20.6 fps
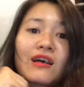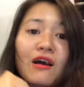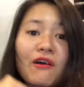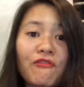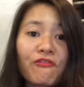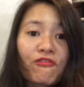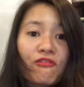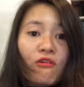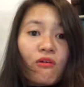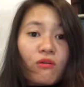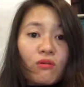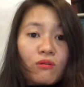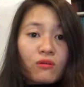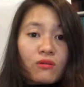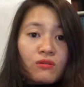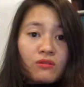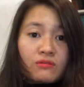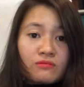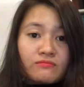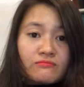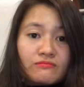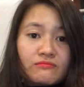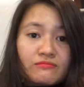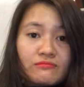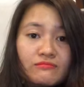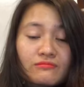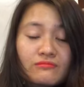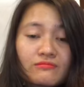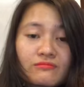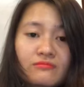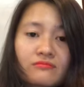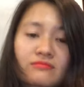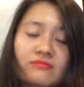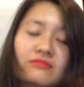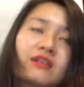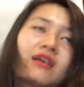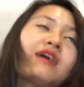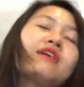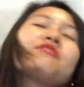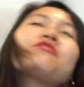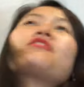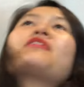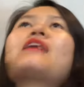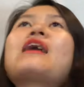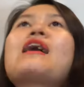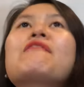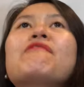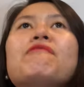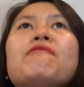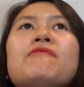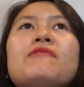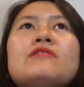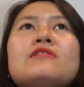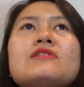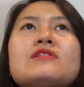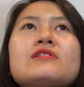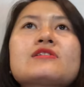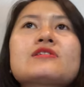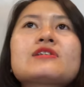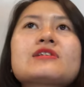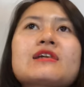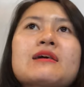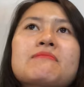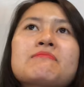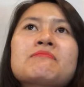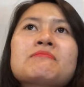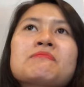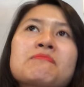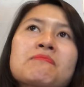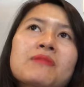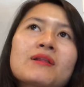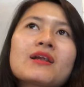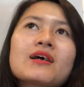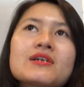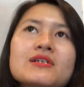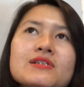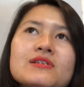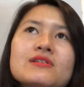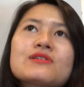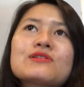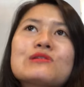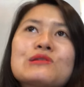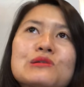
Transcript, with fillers: are full, and they have some place